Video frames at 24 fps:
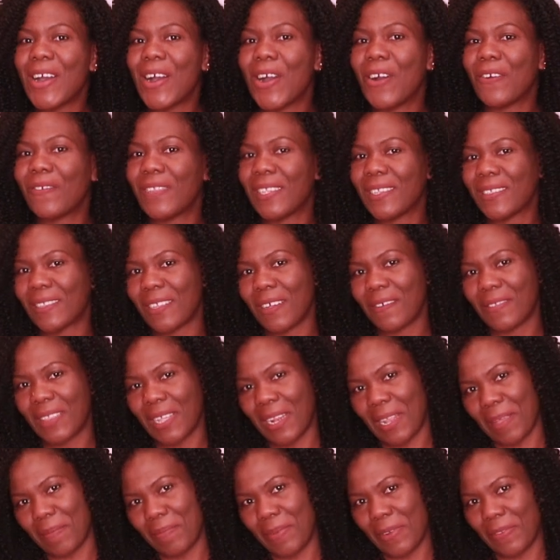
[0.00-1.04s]
of the stuff
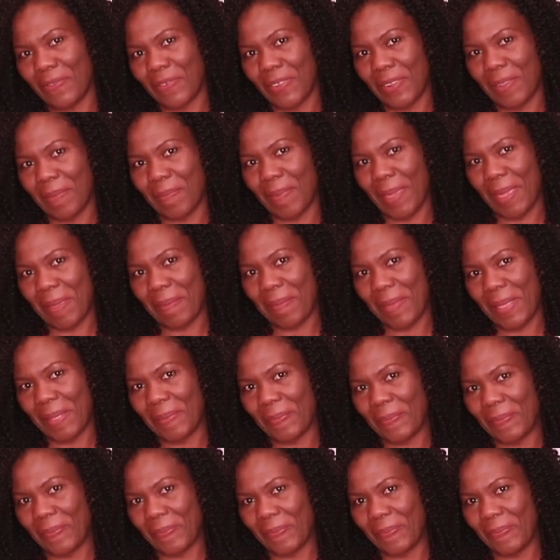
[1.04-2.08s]
that I bought for the baby.
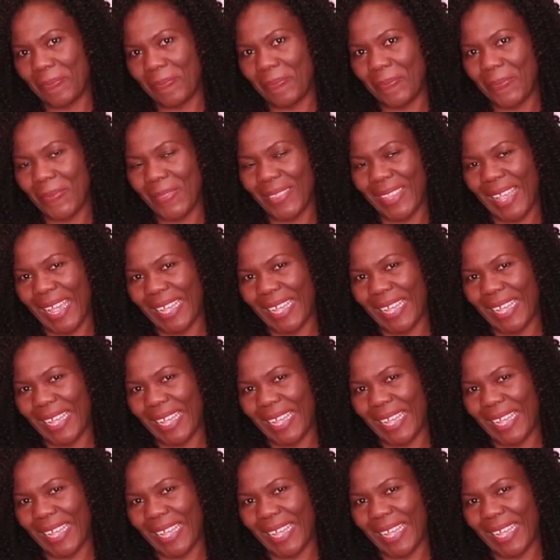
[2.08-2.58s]
Mm?